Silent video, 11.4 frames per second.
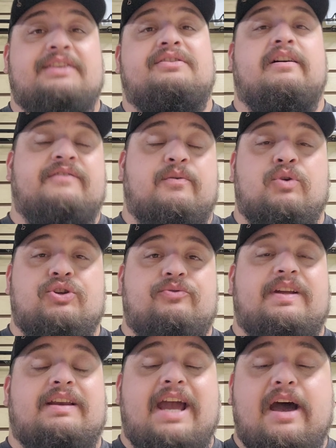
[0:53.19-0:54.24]
stuff that we're
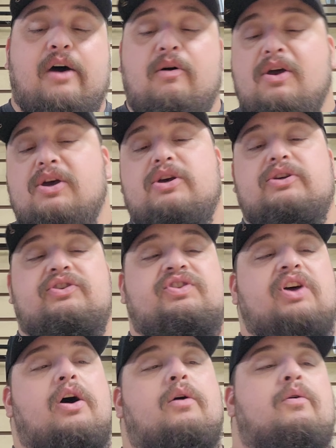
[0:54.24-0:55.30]
doing now.
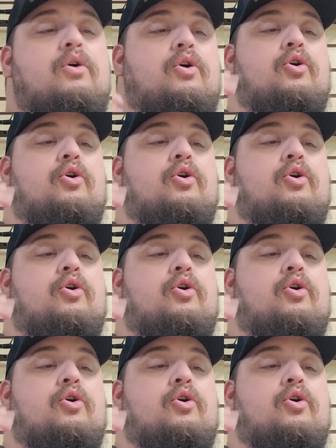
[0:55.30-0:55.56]
So